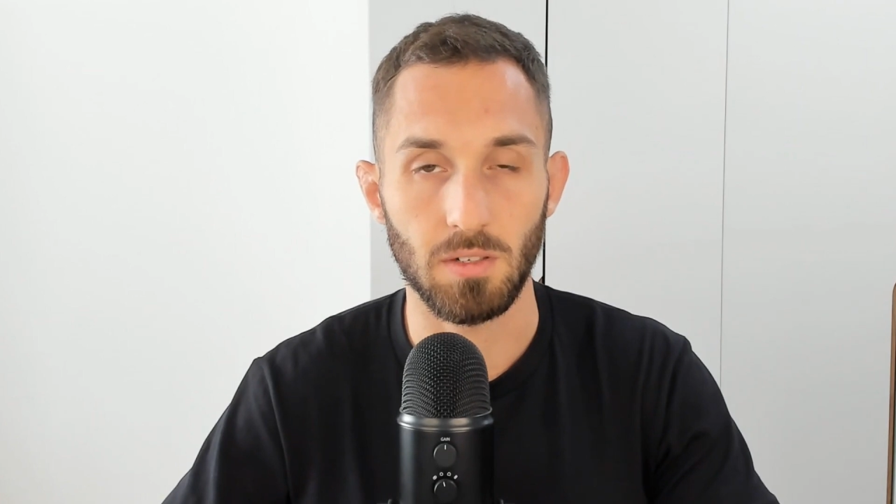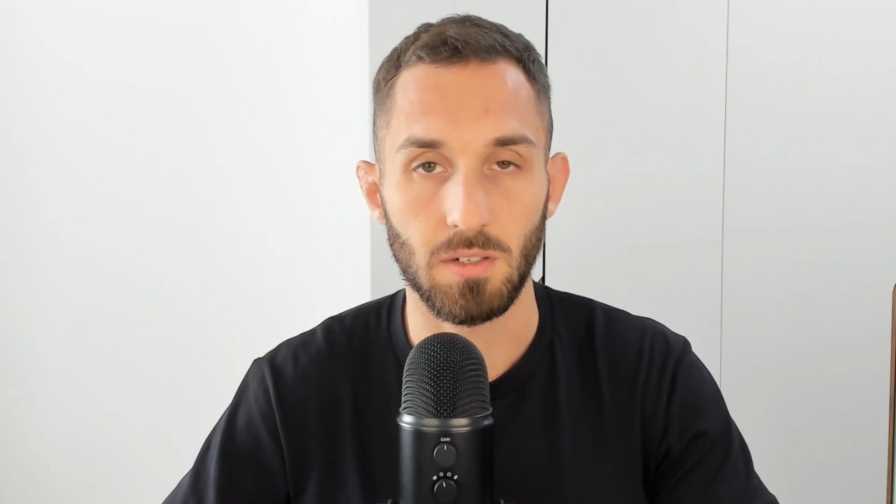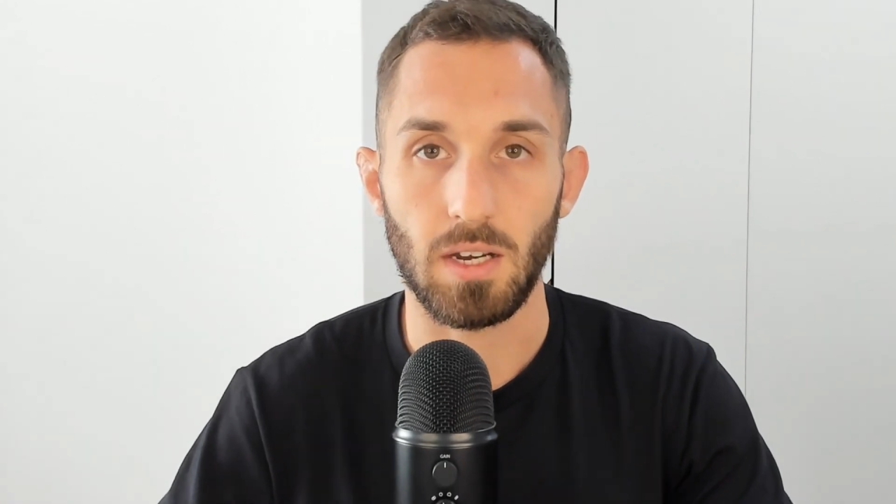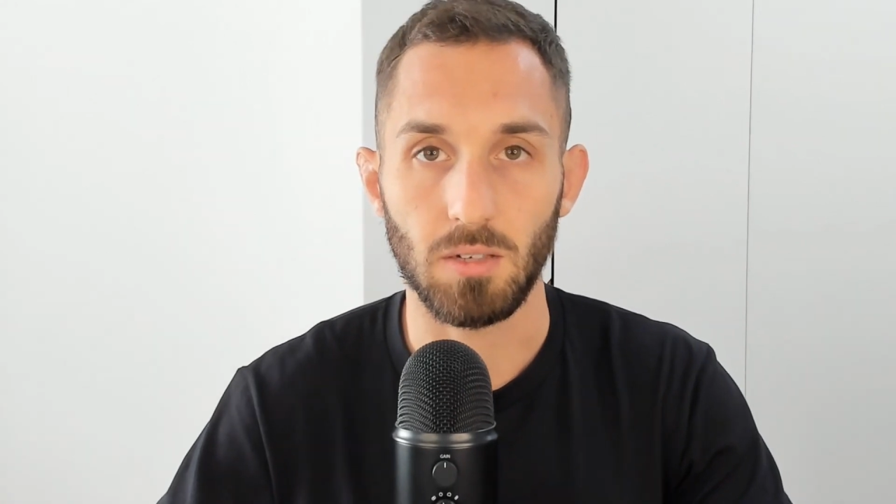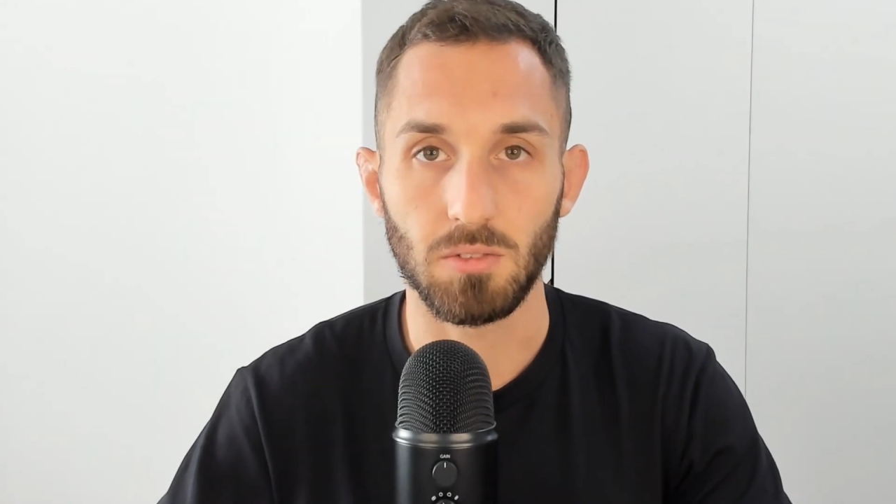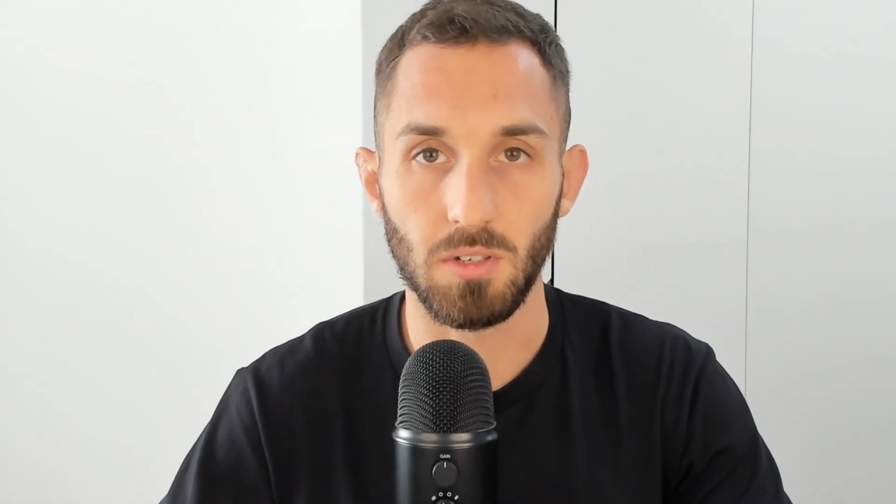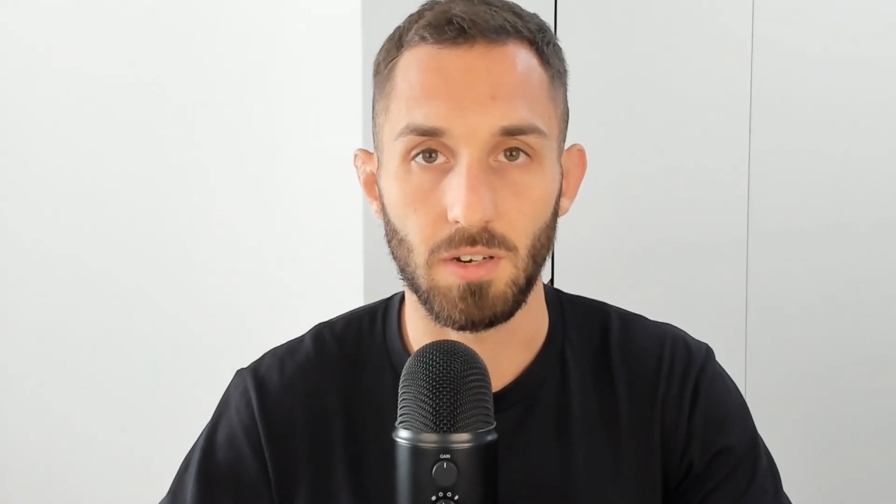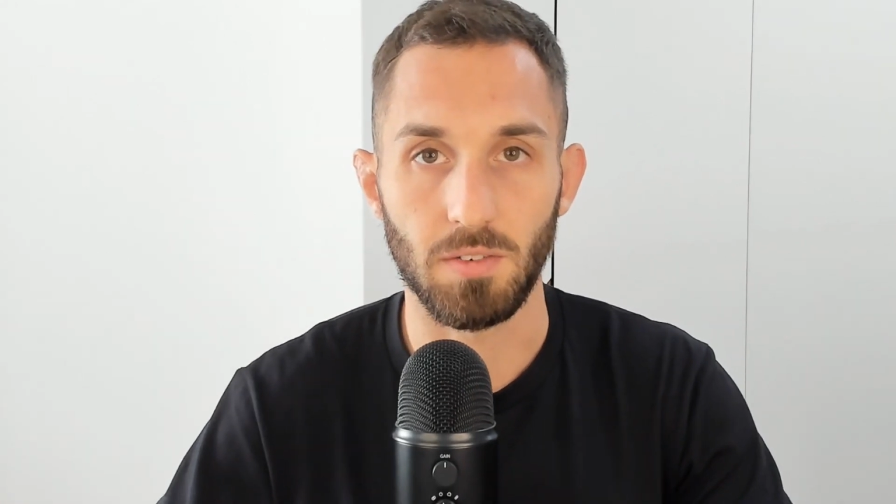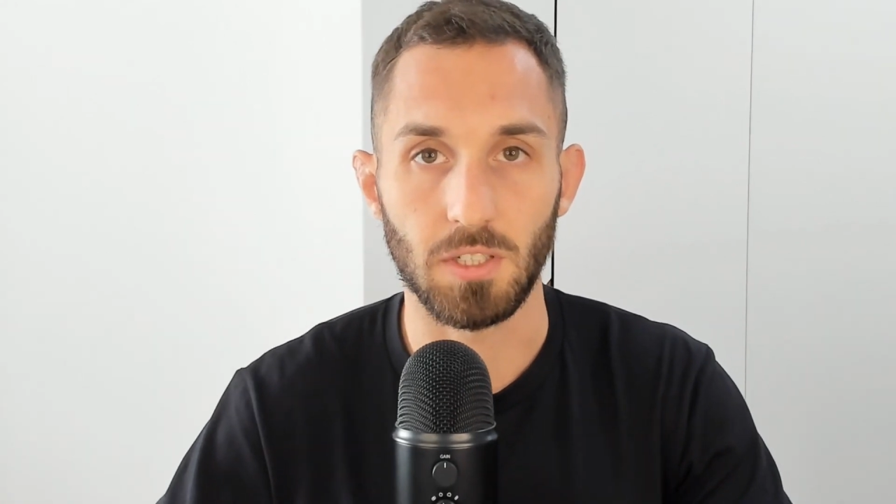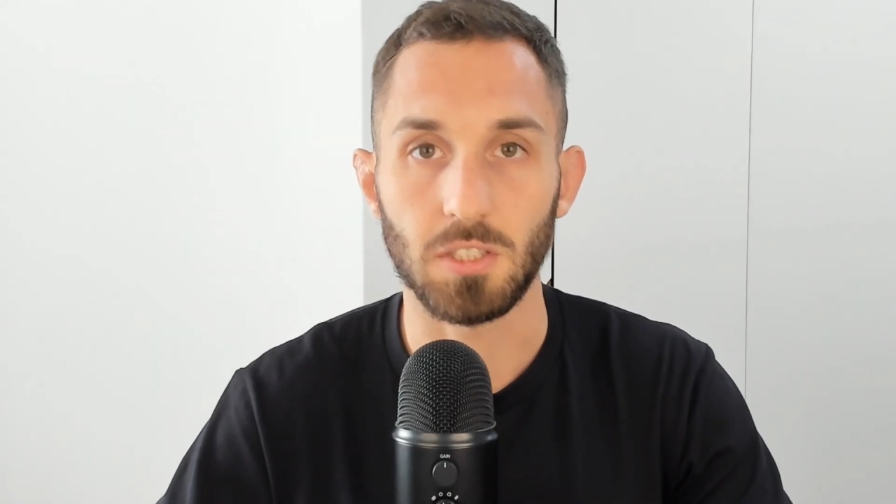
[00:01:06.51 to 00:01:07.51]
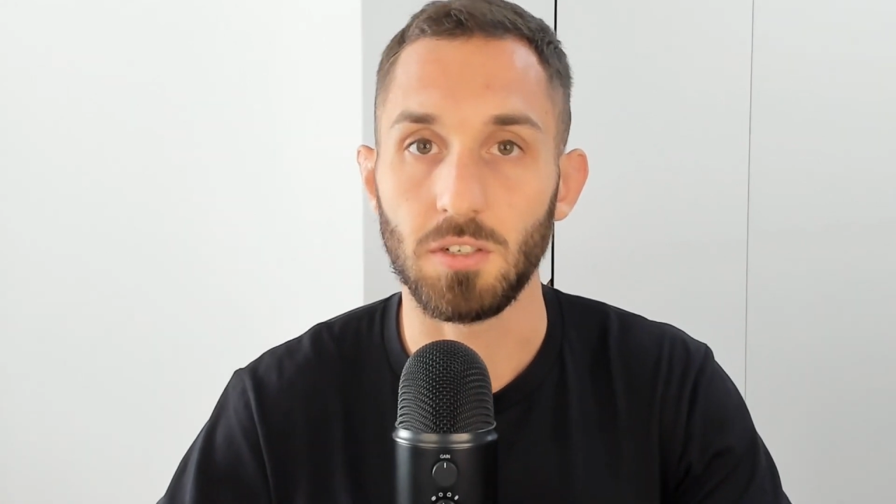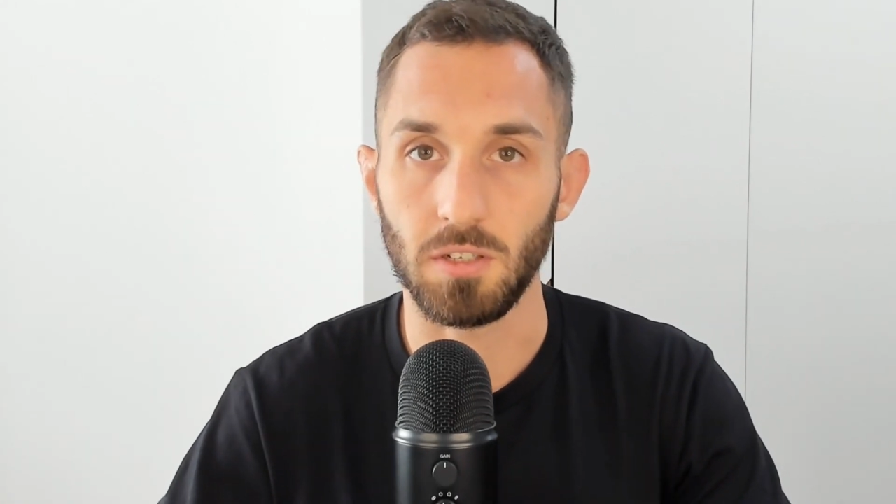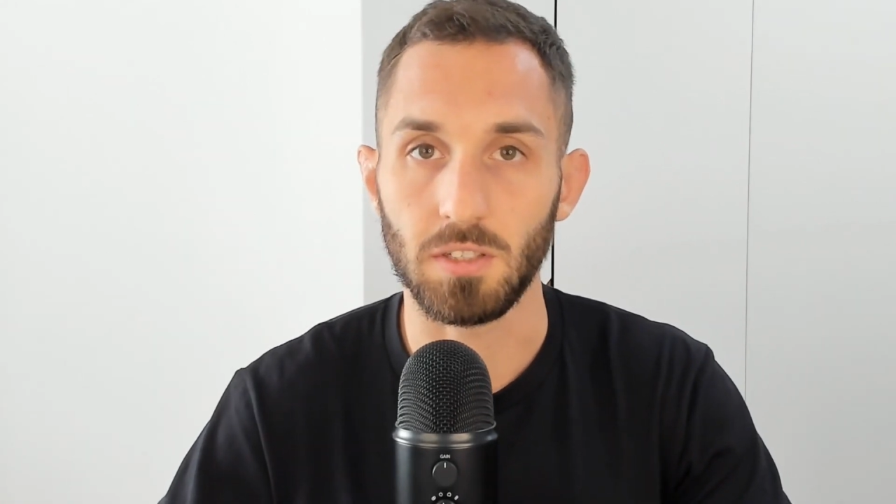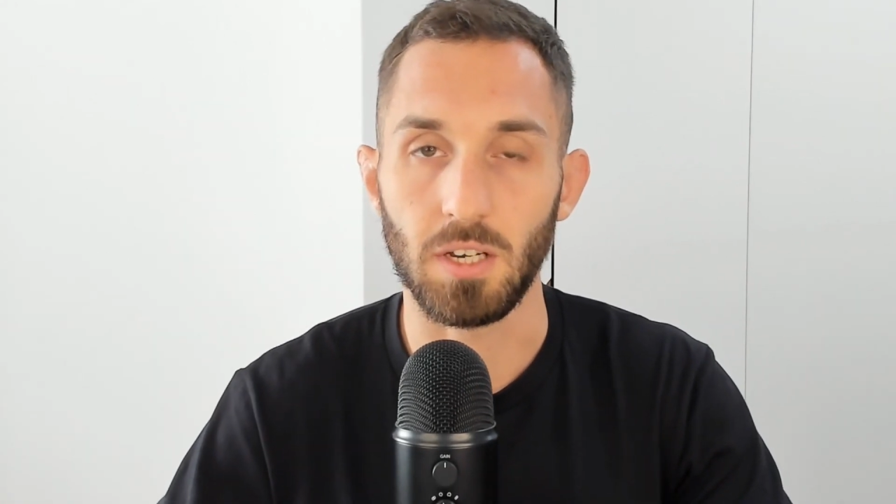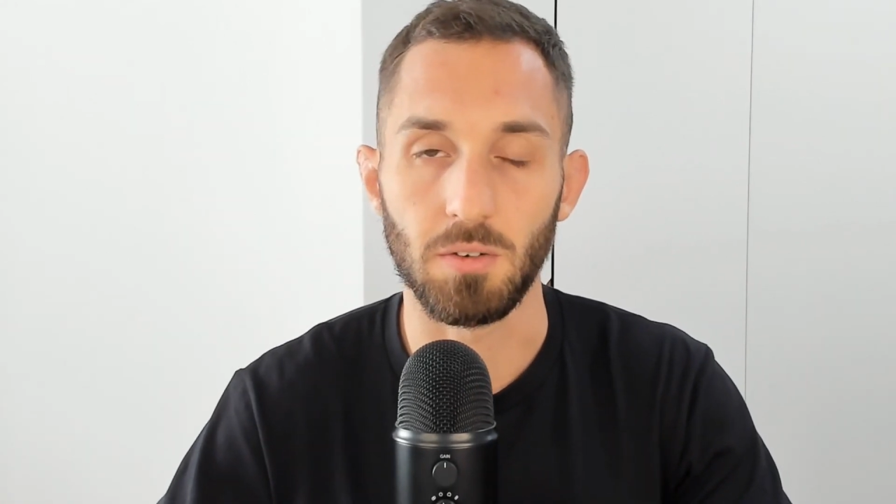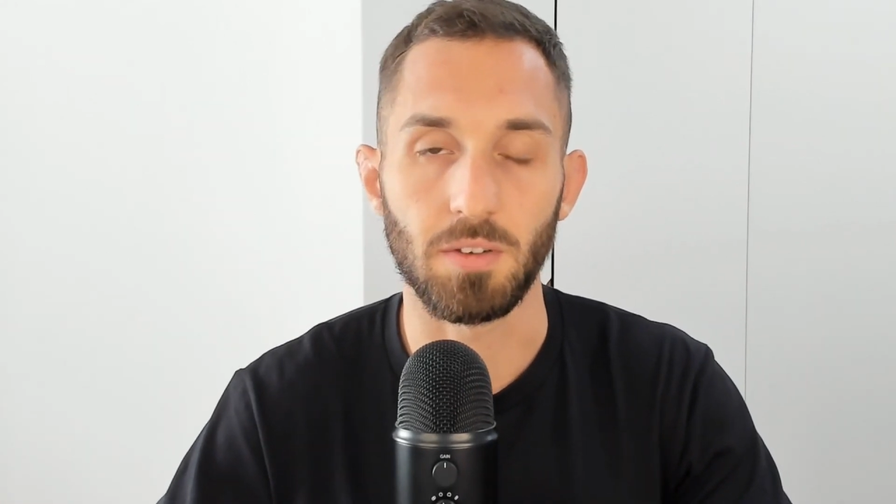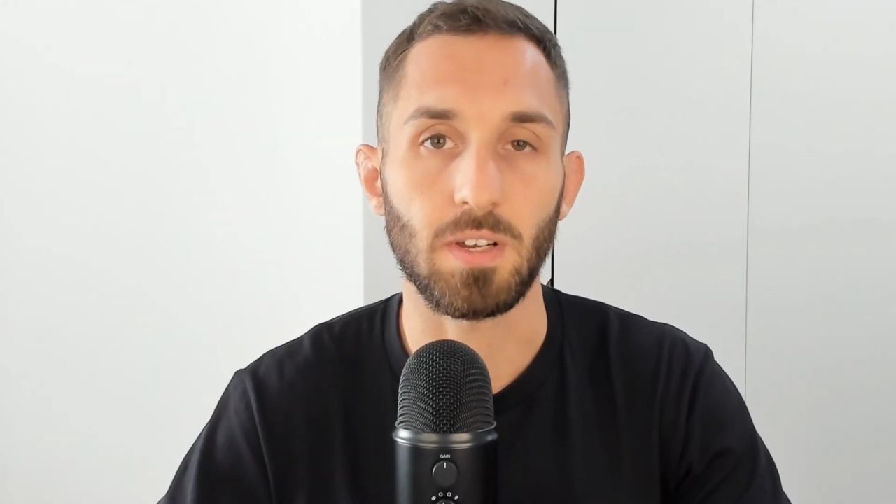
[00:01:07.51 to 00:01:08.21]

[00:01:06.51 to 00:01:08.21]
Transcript: how to leverage non-dilutive